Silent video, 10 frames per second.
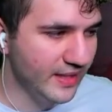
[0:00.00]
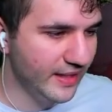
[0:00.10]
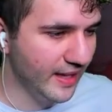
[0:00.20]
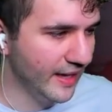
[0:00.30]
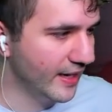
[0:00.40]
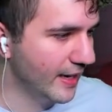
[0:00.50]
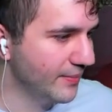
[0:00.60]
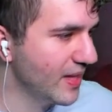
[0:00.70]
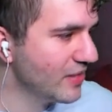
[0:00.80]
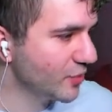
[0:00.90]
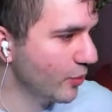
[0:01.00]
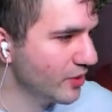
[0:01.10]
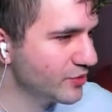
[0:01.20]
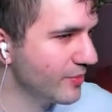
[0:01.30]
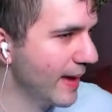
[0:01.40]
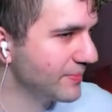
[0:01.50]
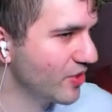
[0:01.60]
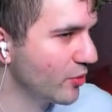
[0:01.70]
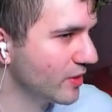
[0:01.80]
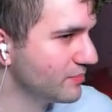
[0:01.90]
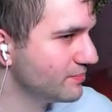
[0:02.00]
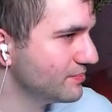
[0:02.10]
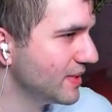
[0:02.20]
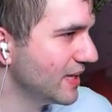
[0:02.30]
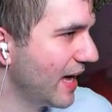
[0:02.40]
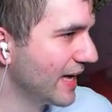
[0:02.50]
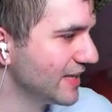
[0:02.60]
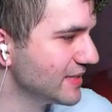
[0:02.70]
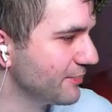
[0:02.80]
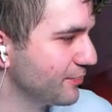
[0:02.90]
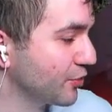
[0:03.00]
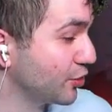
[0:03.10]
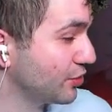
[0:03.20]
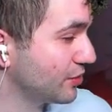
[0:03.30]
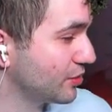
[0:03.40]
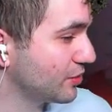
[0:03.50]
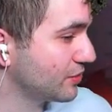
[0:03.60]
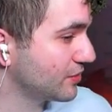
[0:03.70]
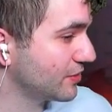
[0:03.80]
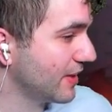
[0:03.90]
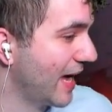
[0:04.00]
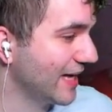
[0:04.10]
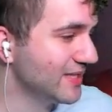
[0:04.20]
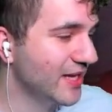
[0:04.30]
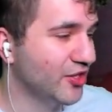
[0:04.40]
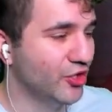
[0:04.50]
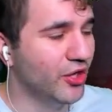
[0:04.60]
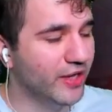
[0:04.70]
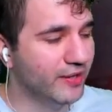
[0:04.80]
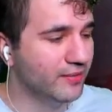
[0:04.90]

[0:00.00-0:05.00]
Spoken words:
Do I want to use the map token? I guess I could.